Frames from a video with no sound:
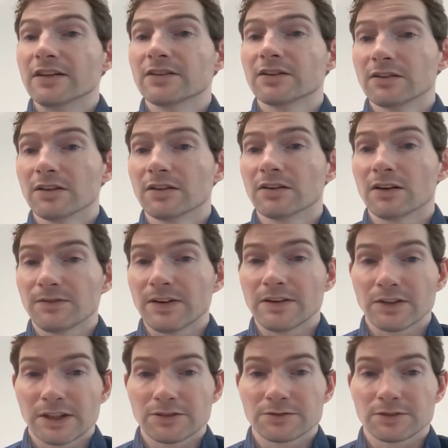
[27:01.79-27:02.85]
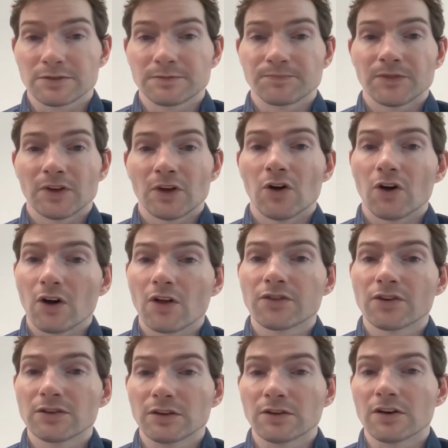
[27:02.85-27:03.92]
than the law of Avogadro,
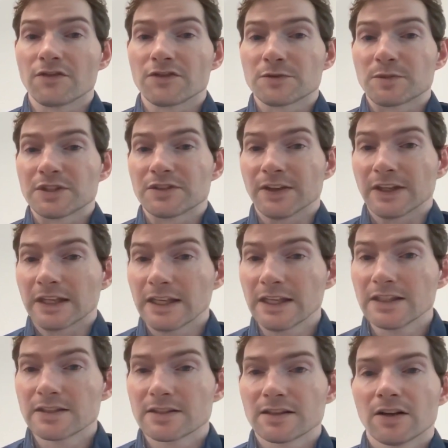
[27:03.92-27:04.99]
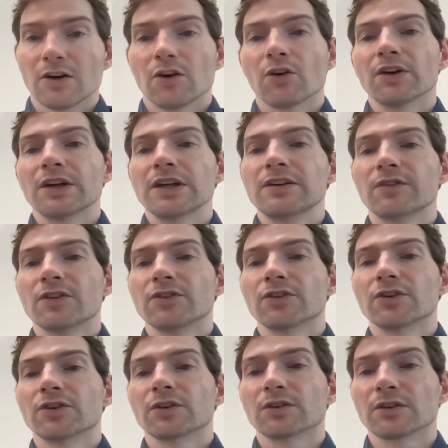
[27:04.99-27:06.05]
or the law of specific heat, or even
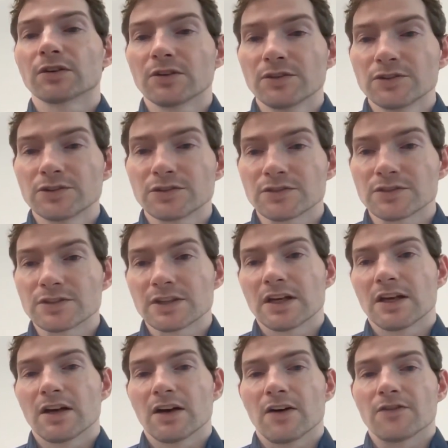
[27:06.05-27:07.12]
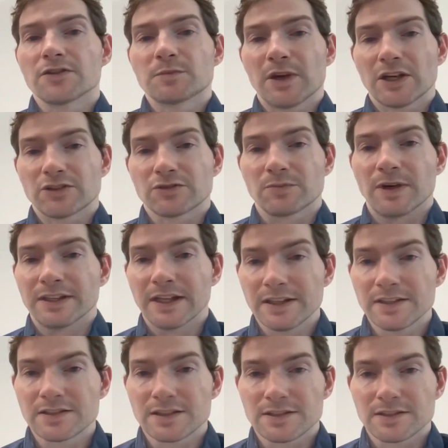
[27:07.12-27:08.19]
the conclusions of spectrum
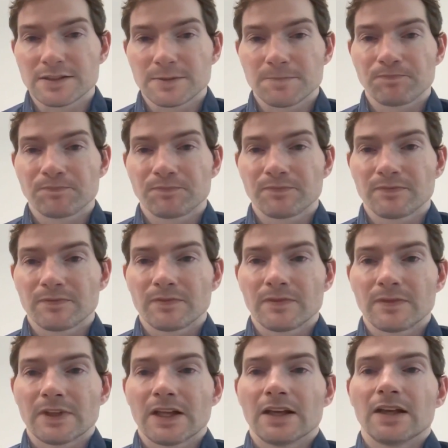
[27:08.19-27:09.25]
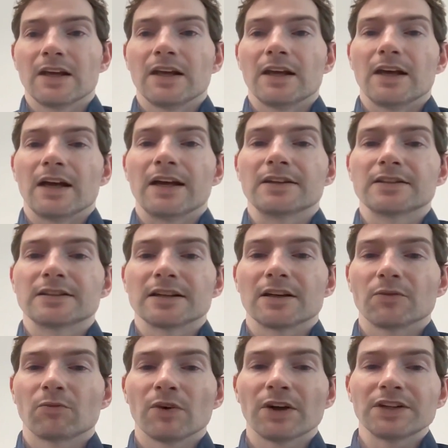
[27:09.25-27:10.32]
analysis. And
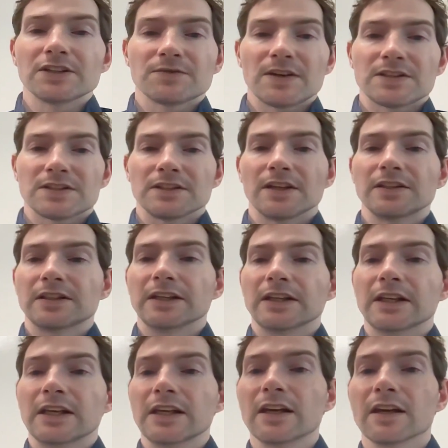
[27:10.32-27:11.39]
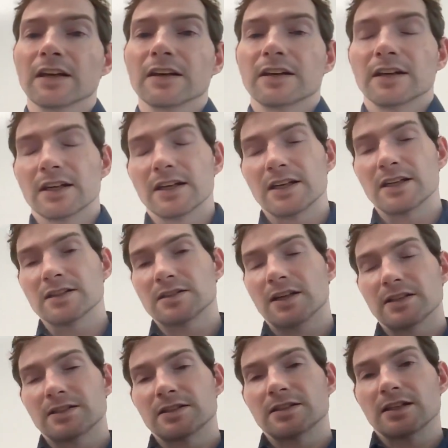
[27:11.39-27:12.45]
what is fascinating here is
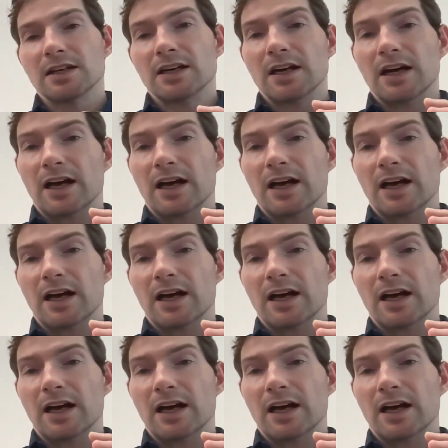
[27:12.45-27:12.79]
that